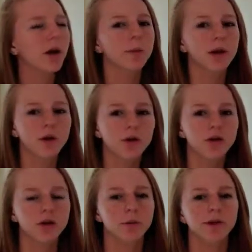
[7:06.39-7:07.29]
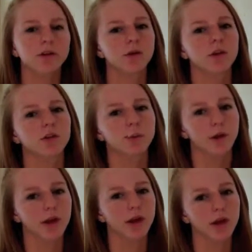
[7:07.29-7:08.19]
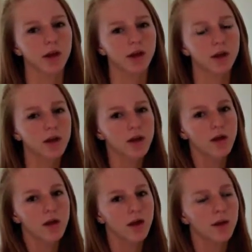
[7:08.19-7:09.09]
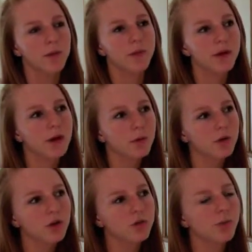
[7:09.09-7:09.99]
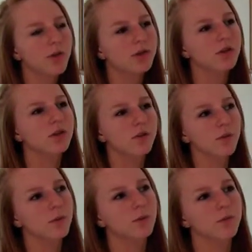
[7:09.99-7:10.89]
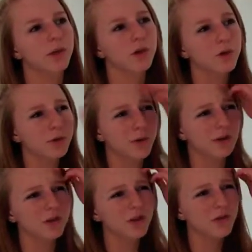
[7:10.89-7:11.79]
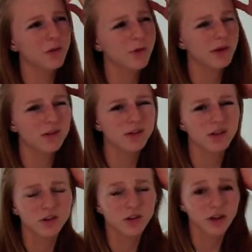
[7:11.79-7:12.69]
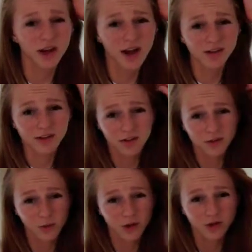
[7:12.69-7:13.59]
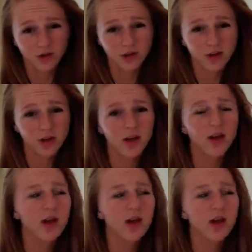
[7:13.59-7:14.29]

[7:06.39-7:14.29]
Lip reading: I mean, all you're going to be doing is plugging in the numbers, but there's a bunch of different ways a teacher can ask this question.